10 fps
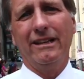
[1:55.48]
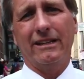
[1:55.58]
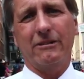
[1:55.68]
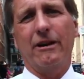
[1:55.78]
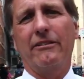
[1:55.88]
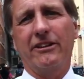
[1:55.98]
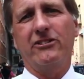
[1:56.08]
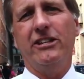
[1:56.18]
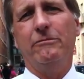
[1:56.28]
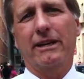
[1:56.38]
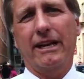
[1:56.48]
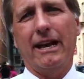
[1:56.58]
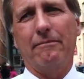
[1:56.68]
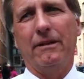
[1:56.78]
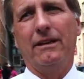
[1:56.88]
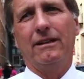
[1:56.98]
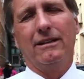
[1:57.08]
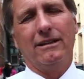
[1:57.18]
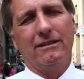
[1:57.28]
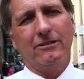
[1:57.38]
it's around the achievement gap.
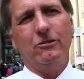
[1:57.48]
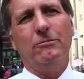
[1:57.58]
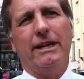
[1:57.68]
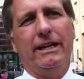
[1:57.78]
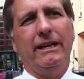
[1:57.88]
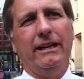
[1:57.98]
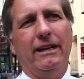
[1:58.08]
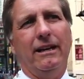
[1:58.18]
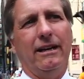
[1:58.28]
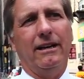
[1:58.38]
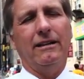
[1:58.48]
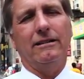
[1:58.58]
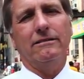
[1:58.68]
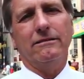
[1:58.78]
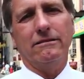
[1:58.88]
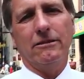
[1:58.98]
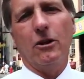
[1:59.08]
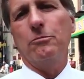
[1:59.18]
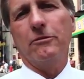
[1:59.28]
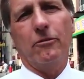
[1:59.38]
Too many
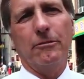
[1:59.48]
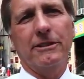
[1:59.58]
low-performing